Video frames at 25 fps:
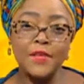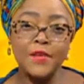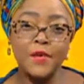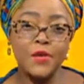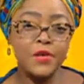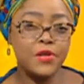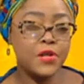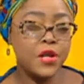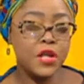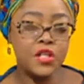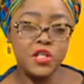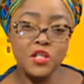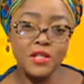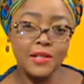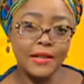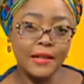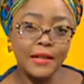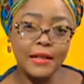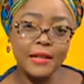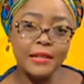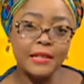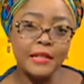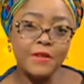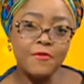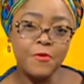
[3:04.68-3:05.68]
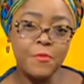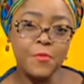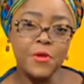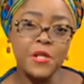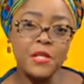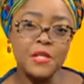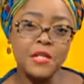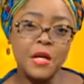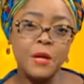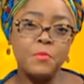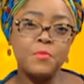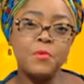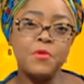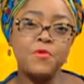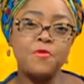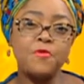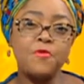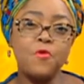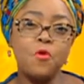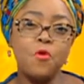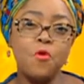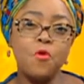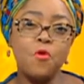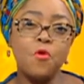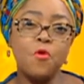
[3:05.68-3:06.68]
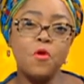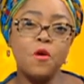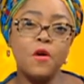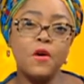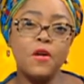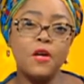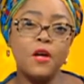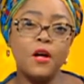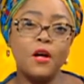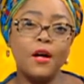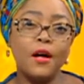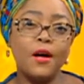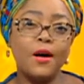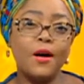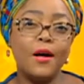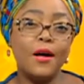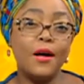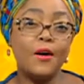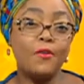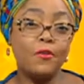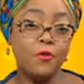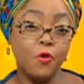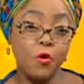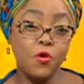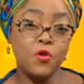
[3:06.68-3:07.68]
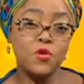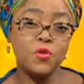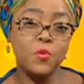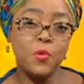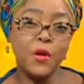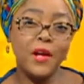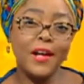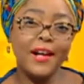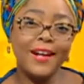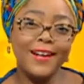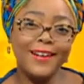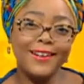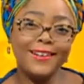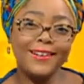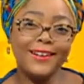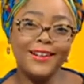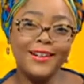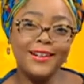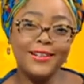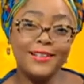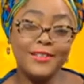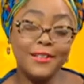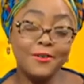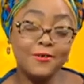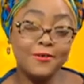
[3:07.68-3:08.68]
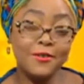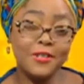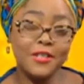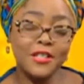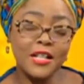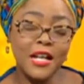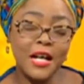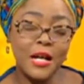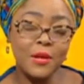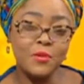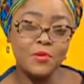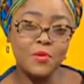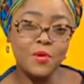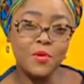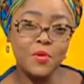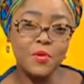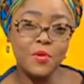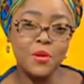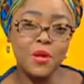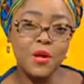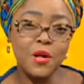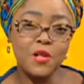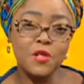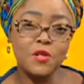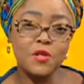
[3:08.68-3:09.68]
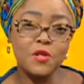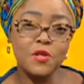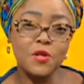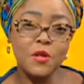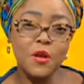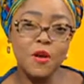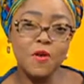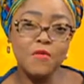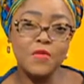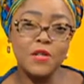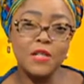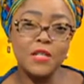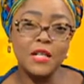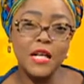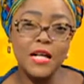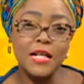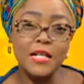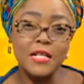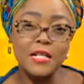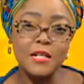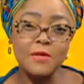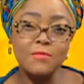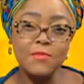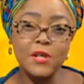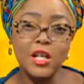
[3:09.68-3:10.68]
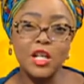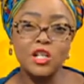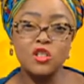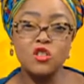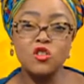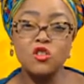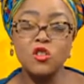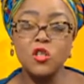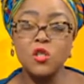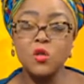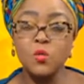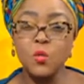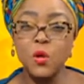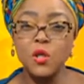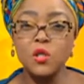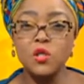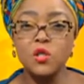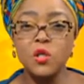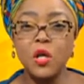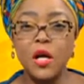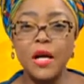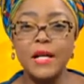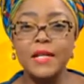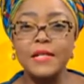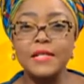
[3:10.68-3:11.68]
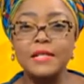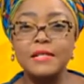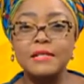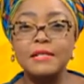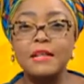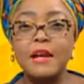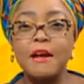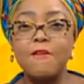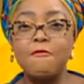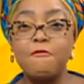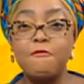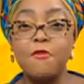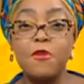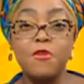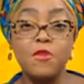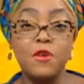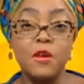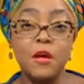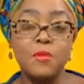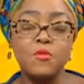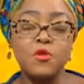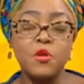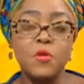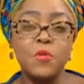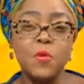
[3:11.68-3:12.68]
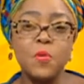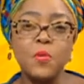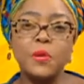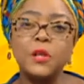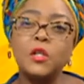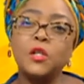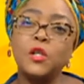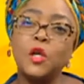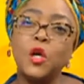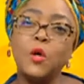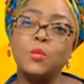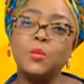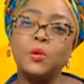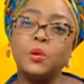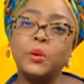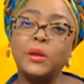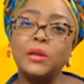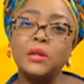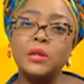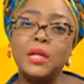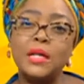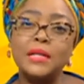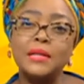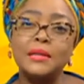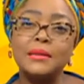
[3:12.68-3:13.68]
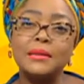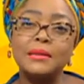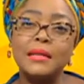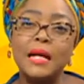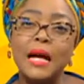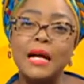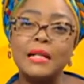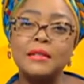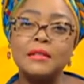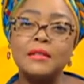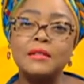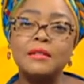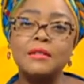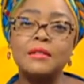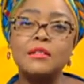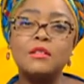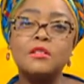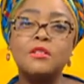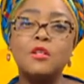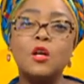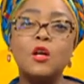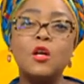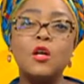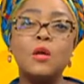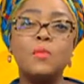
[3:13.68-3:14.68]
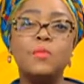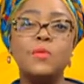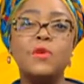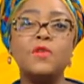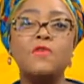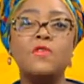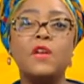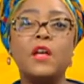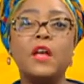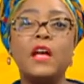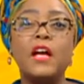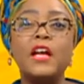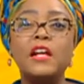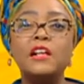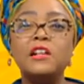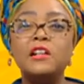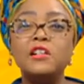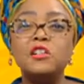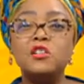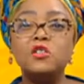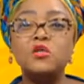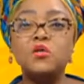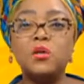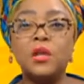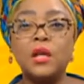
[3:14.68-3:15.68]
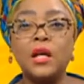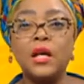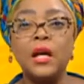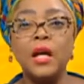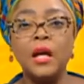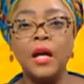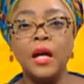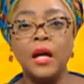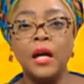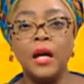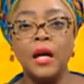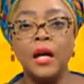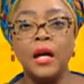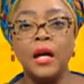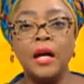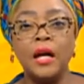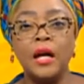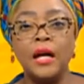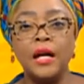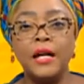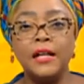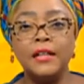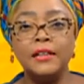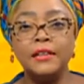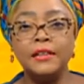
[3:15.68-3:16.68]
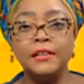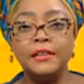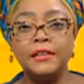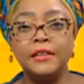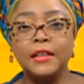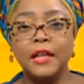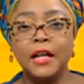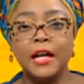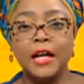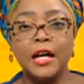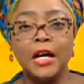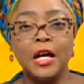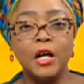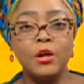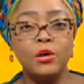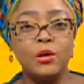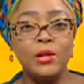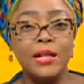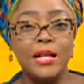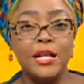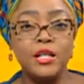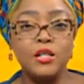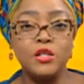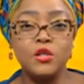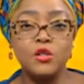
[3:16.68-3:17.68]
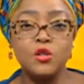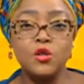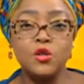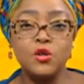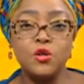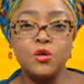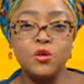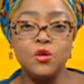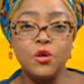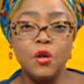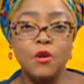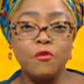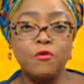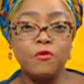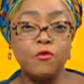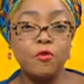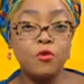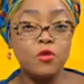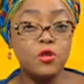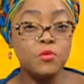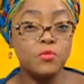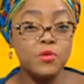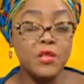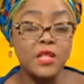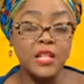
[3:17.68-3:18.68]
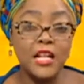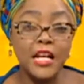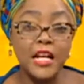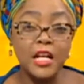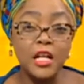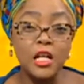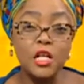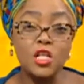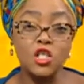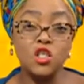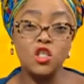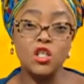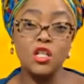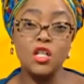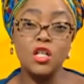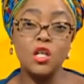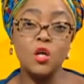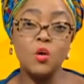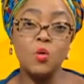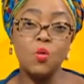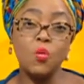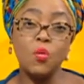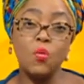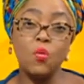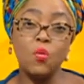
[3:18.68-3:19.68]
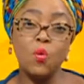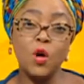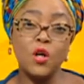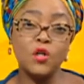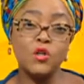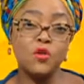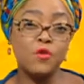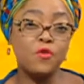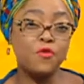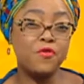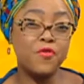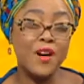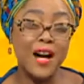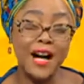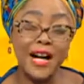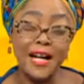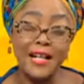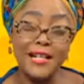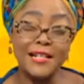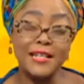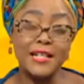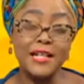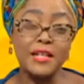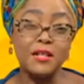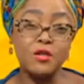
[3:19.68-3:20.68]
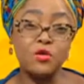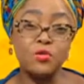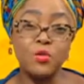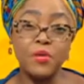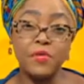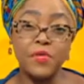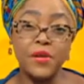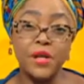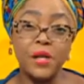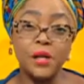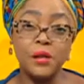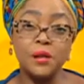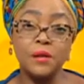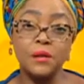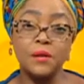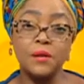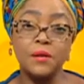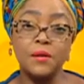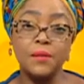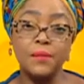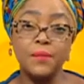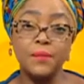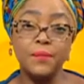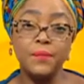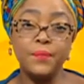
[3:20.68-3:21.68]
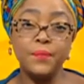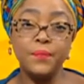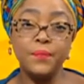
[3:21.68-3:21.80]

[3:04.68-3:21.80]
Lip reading: the research has clearly never been done before. Of course, we're in different times with regards to COVID-19, but I just want to understand further, and I'm sure people at home would want to understand this, the solar PV industry and how it relates to affordable energy, what your findings revealed.